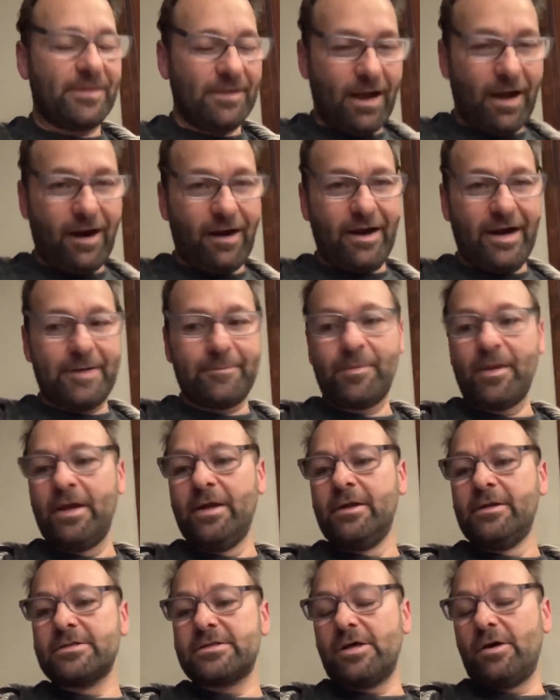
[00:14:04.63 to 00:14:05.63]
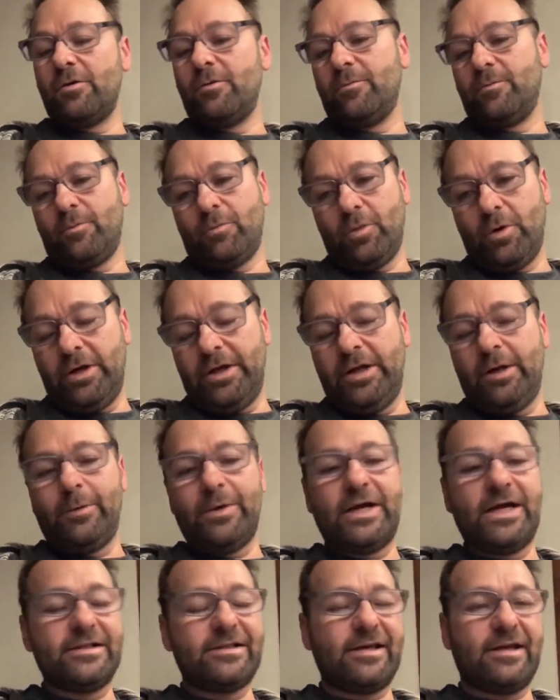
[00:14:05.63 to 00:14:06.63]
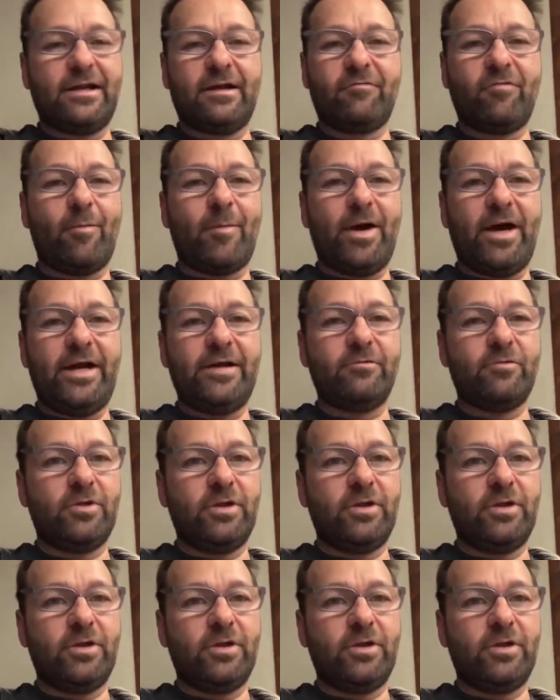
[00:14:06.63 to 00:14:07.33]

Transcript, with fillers: All right, so we got that out of our mind.